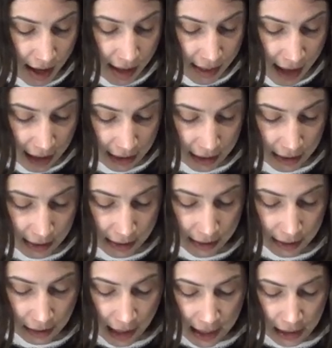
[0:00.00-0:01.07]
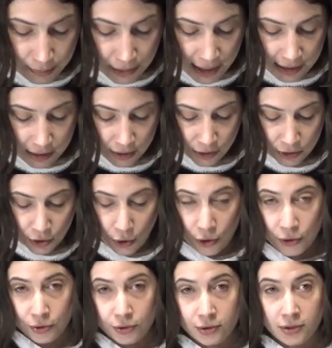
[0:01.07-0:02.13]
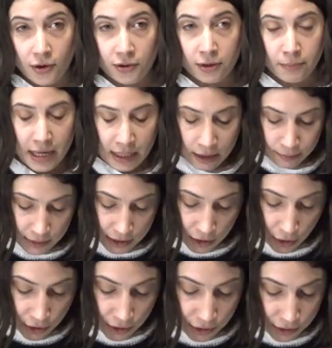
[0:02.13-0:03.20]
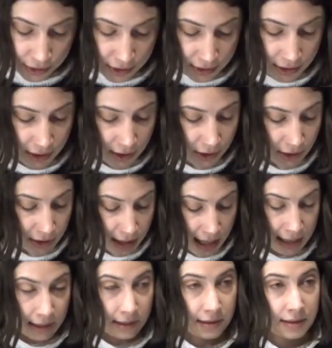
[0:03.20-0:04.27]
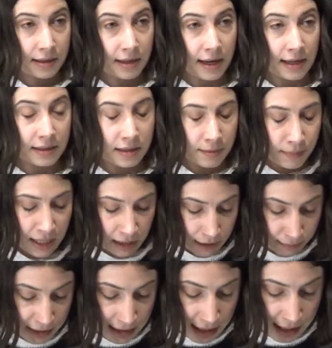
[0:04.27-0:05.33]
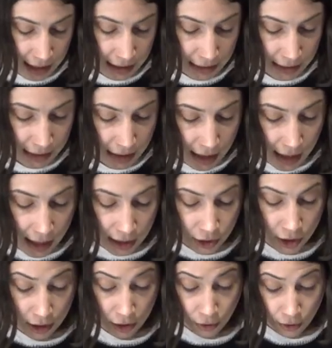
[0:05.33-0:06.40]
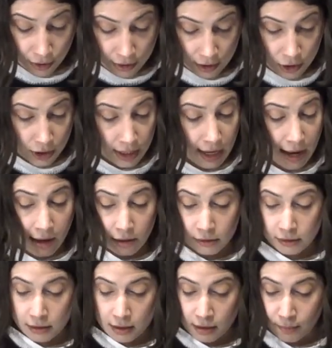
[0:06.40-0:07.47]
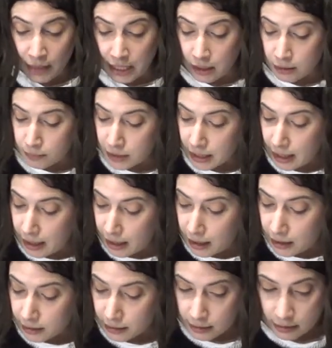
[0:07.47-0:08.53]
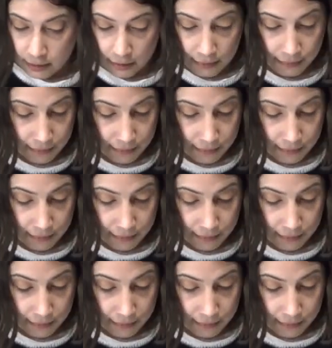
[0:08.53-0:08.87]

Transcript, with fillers: That is, the lady placed her toes on the medium's toes, her knees against the medium's knees, and she thought that she held the medium's hands.